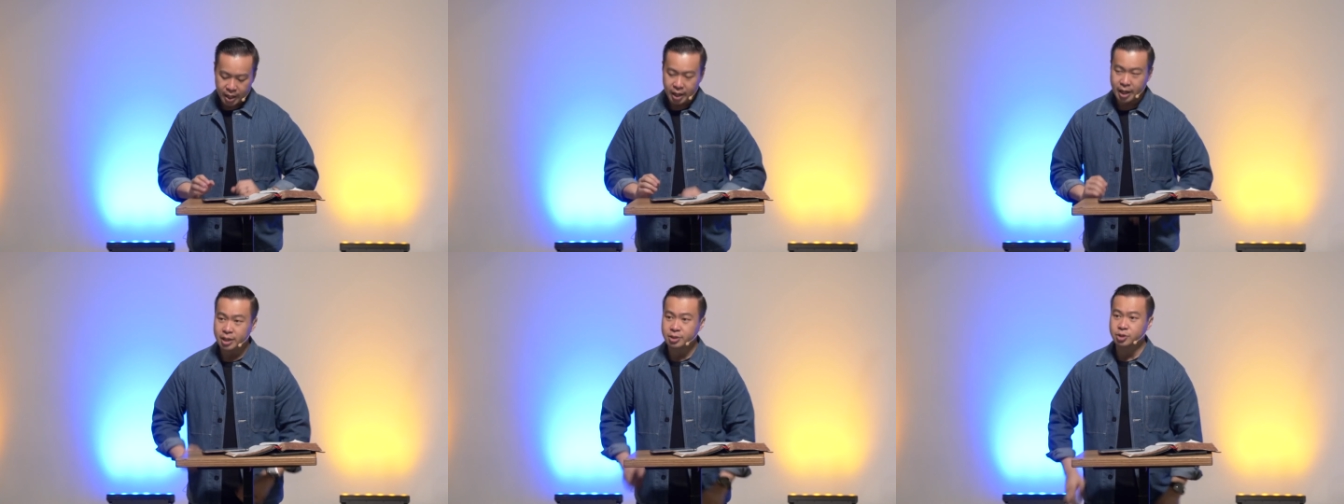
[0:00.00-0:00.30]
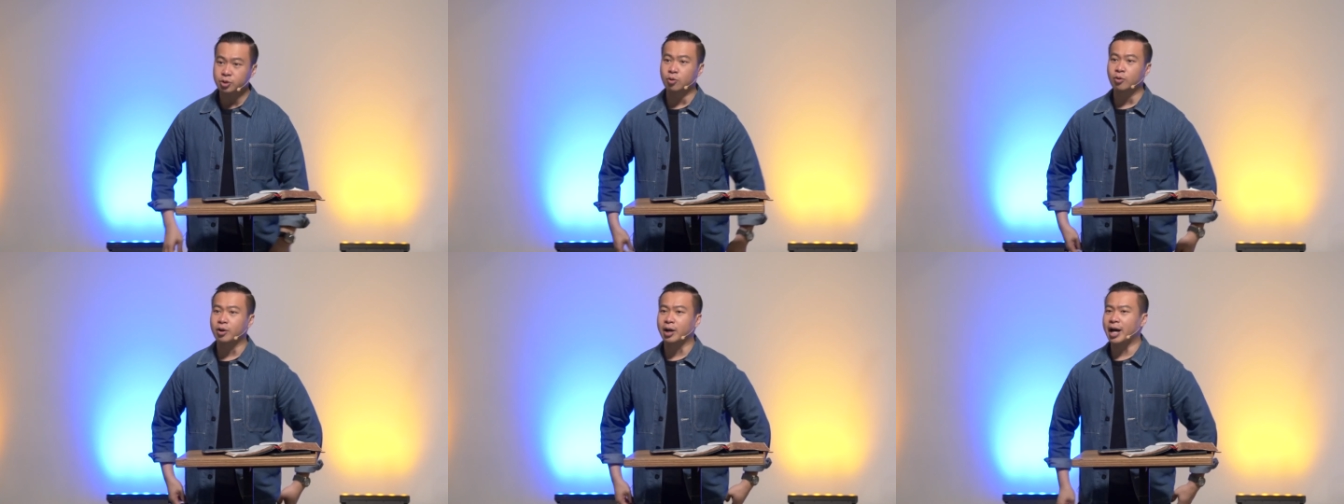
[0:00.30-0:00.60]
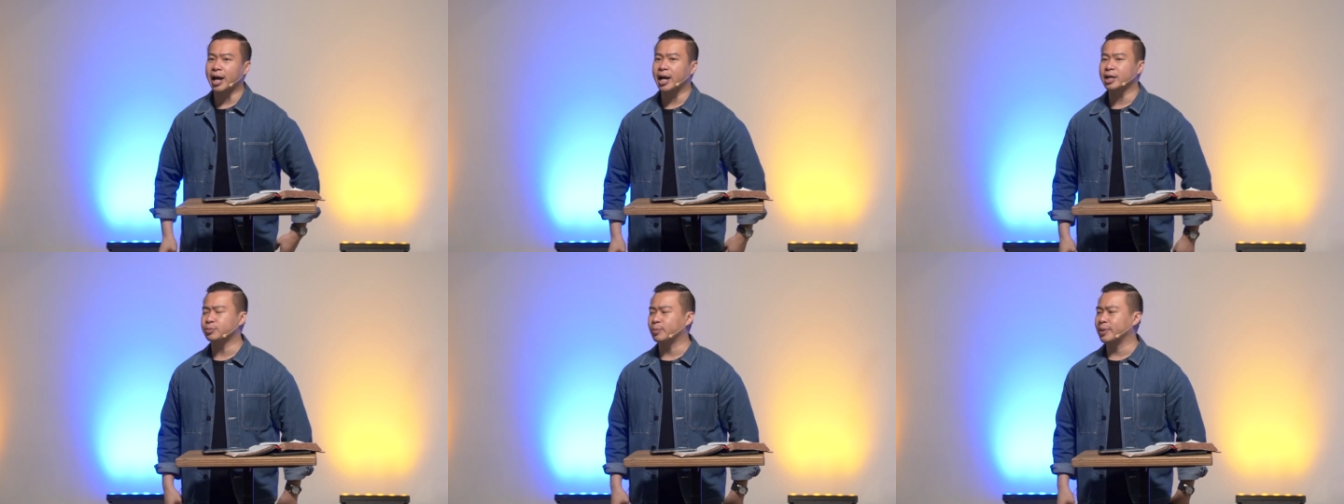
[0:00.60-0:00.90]
And
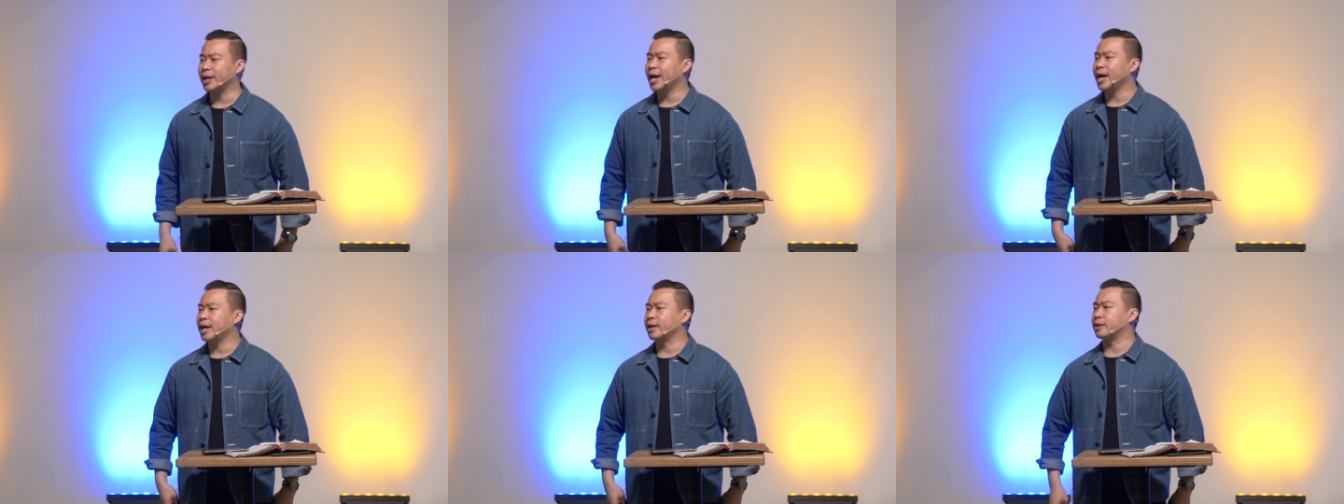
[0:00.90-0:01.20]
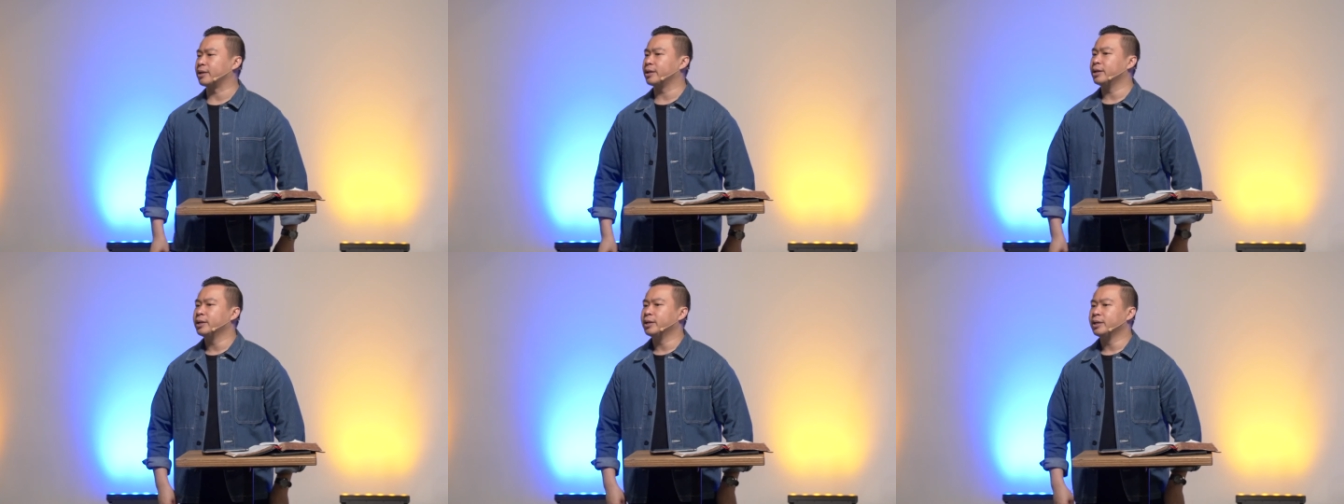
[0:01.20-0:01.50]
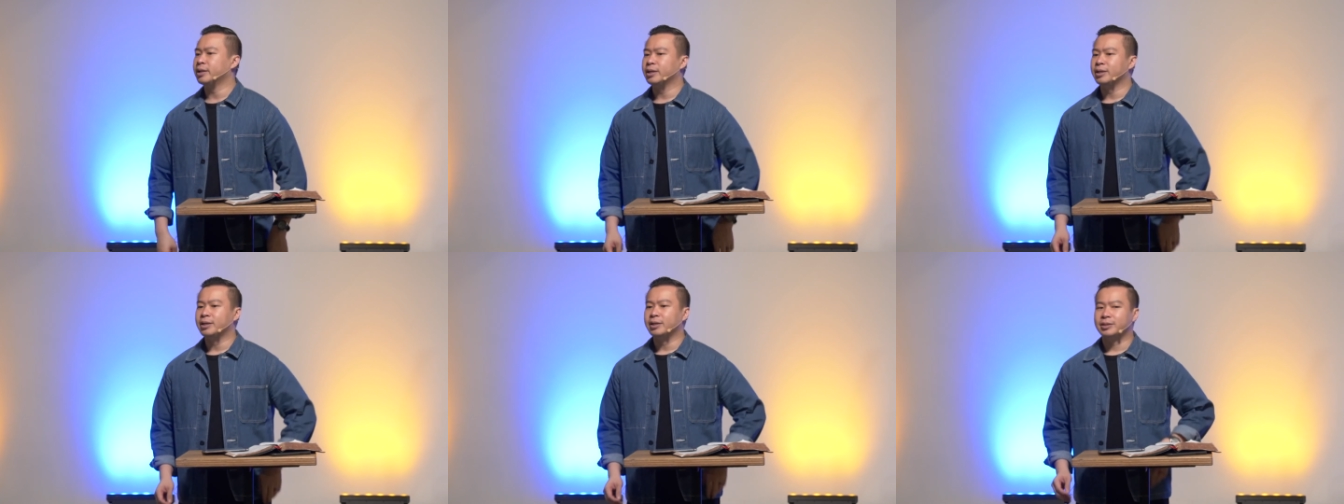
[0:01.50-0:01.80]
so, as we end,
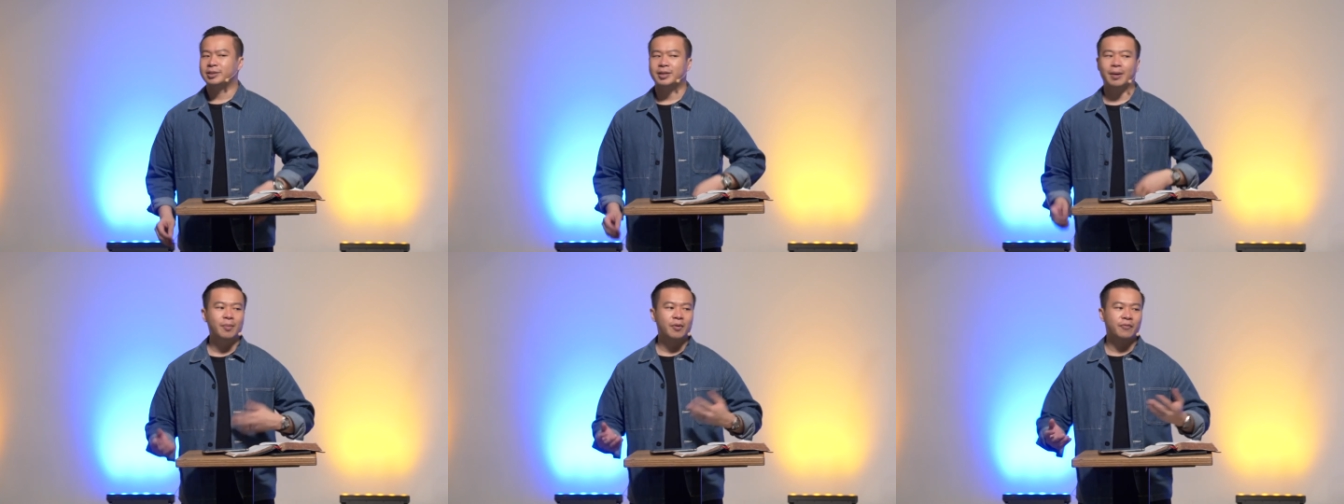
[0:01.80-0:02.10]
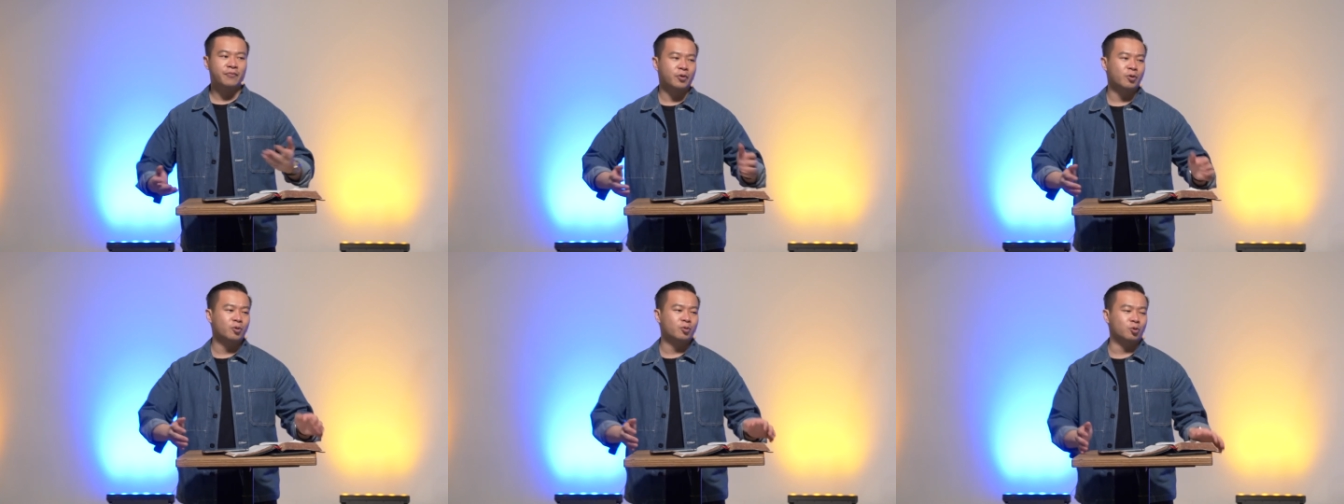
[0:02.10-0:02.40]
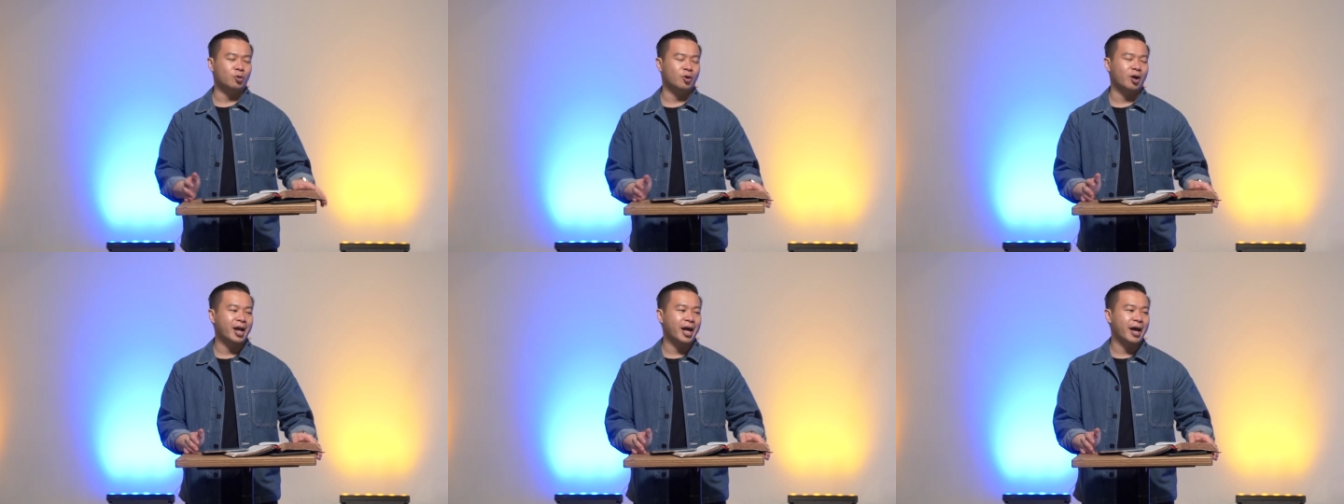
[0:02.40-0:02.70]
some of you
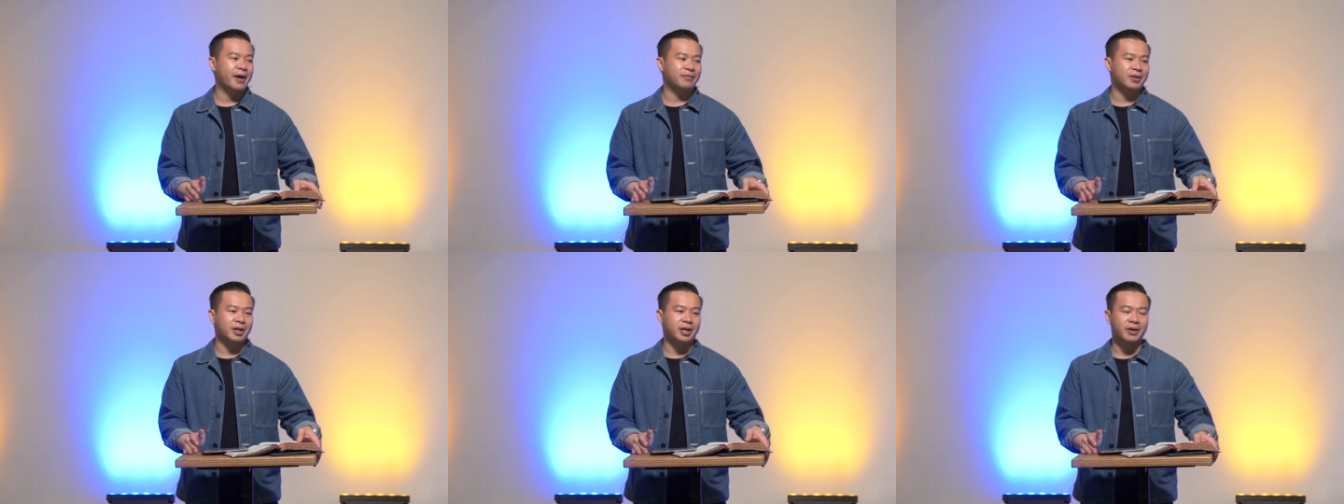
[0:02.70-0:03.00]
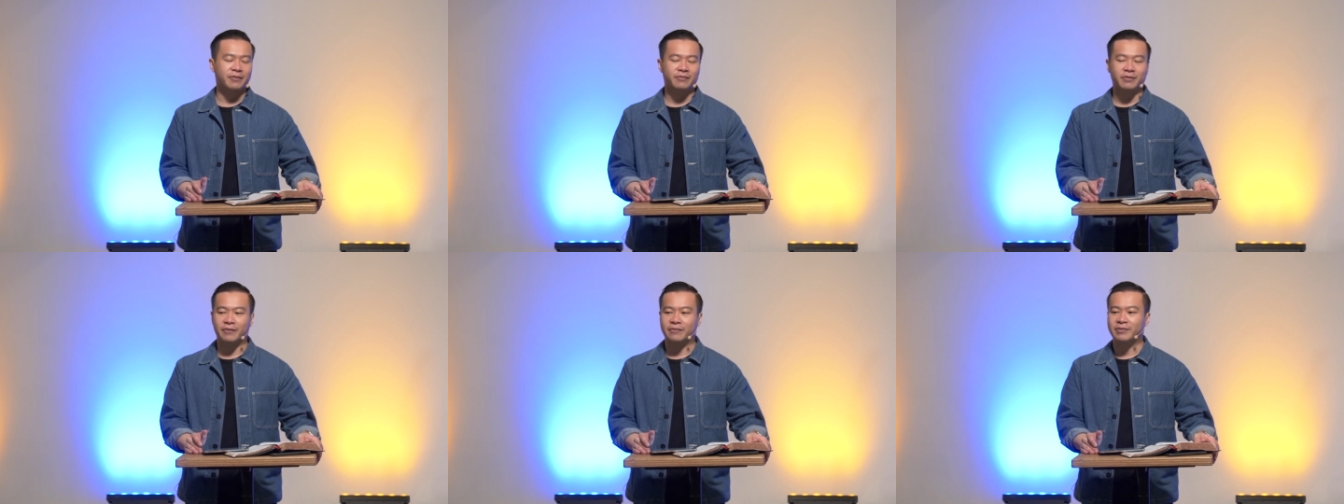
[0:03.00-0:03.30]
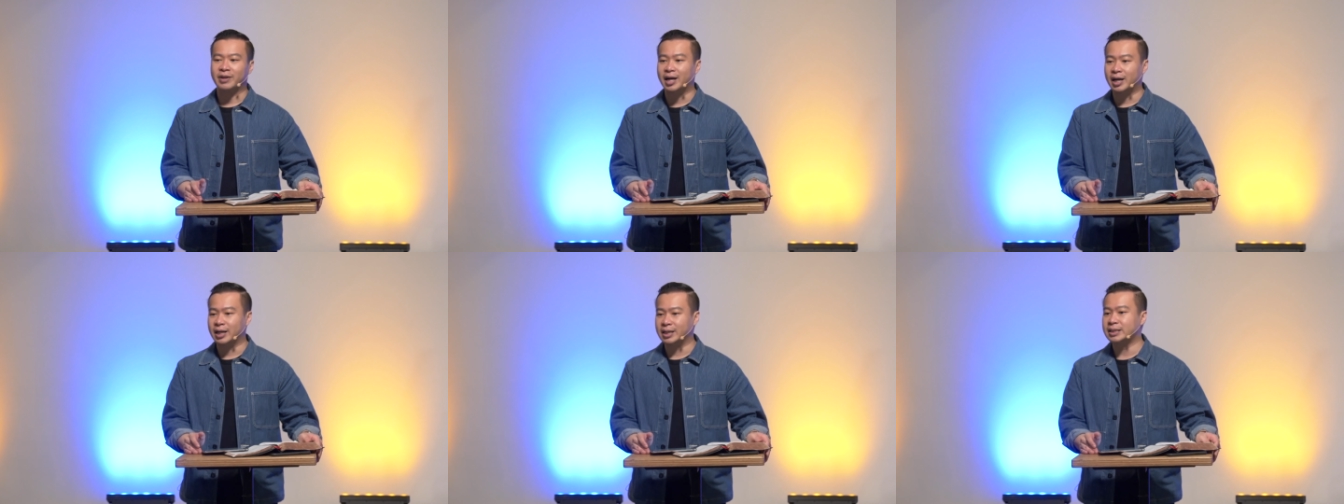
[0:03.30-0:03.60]
do not have the gift of
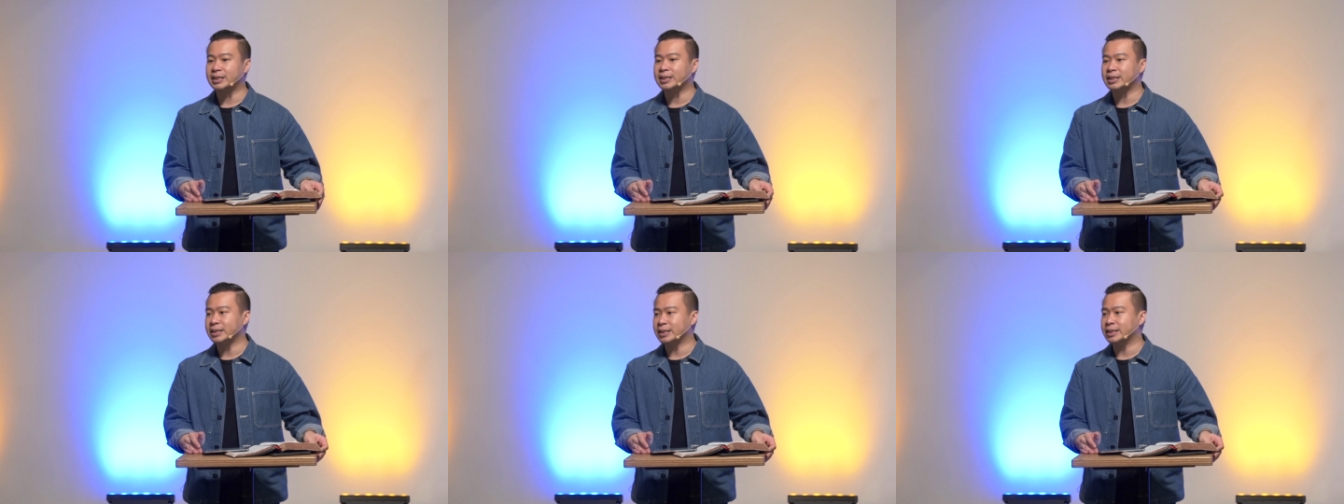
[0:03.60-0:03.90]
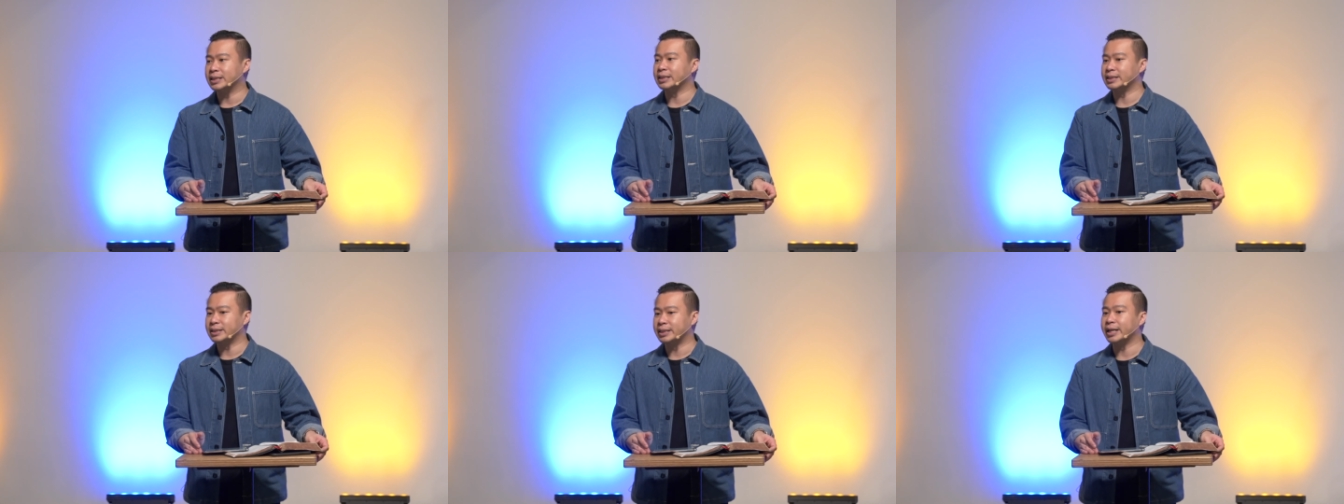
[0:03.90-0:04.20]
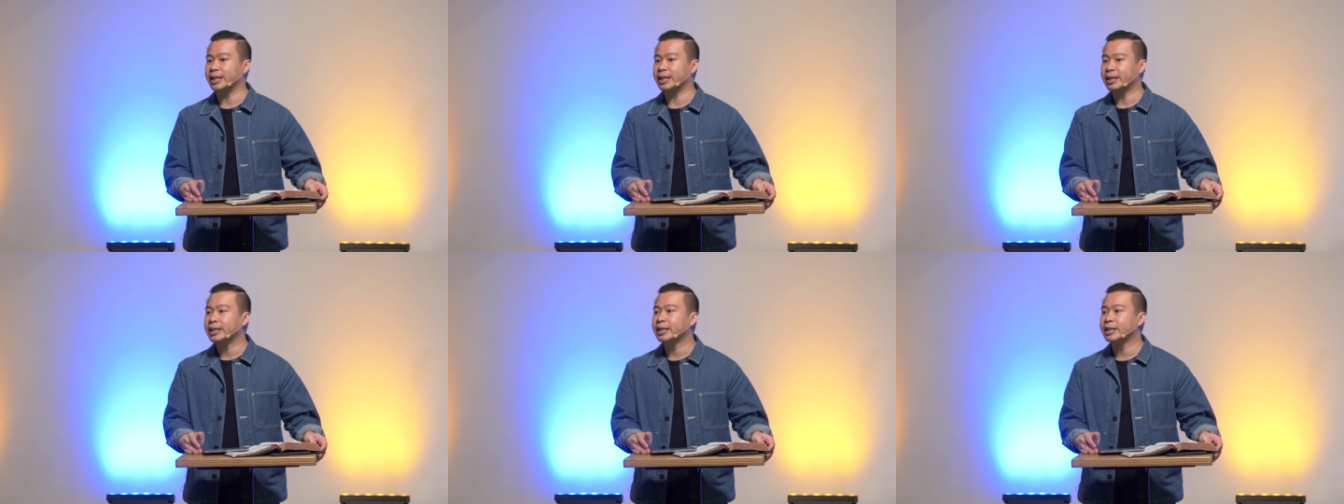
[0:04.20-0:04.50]
tongues this
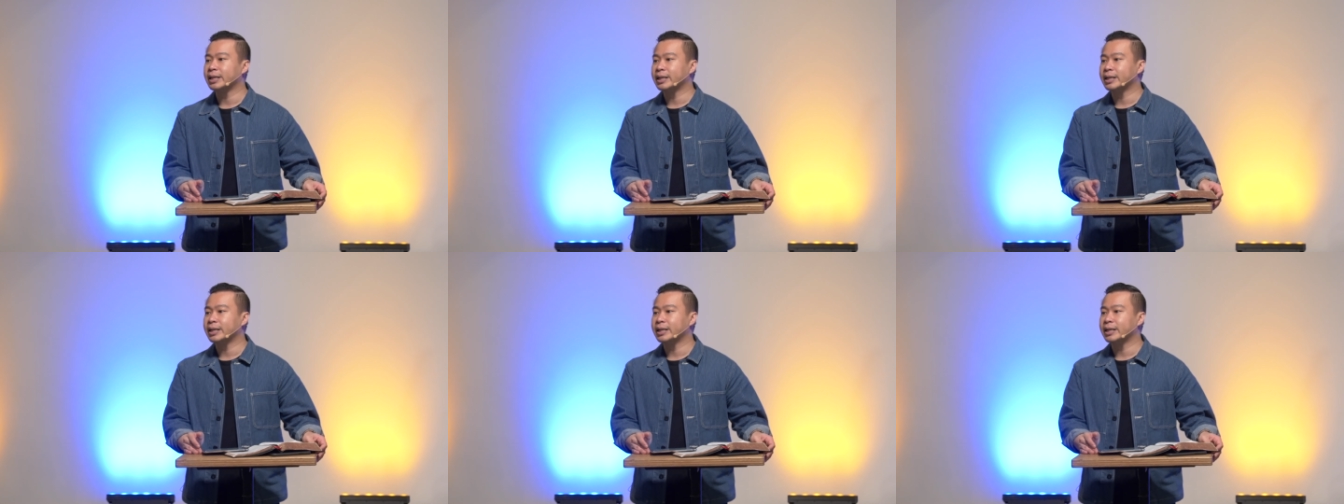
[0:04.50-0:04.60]
day.